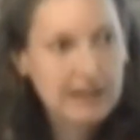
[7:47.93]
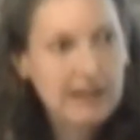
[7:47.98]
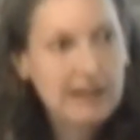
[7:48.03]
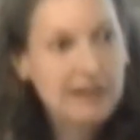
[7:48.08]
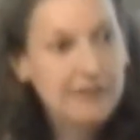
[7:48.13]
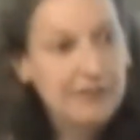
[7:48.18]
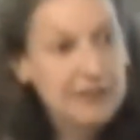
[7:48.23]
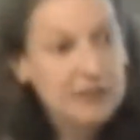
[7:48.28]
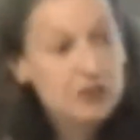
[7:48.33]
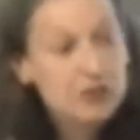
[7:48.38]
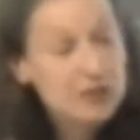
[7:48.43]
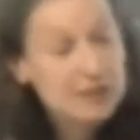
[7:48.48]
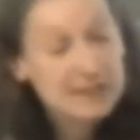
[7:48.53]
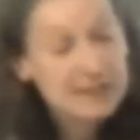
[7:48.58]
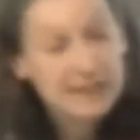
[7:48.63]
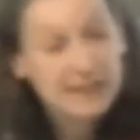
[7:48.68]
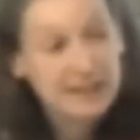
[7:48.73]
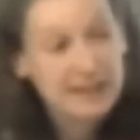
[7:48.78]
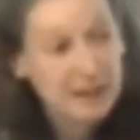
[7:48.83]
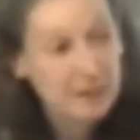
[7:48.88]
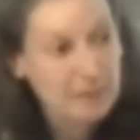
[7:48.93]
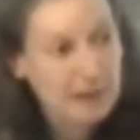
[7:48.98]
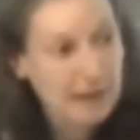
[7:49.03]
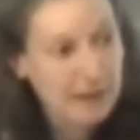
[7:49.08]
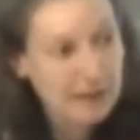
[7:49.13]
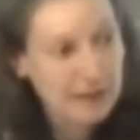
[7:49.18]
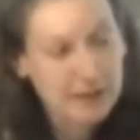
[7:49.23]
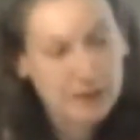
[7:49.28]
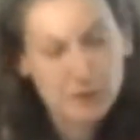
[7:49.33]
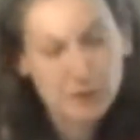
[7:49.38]
And the interesting thing about
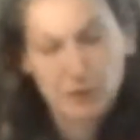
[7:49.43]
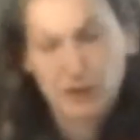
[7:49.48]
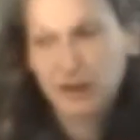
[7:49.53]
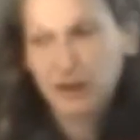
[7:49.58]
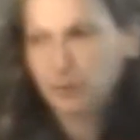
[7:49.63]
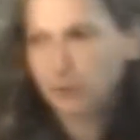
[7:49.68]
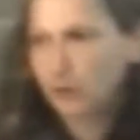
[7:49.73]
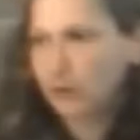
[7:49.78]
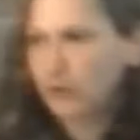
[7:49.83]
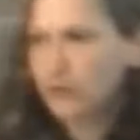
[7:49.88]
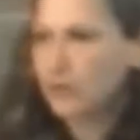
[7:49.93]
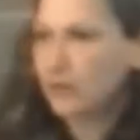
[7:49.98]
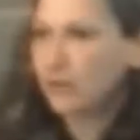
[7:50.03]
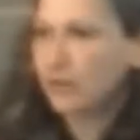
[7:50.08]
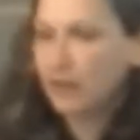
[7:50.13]
that as well was,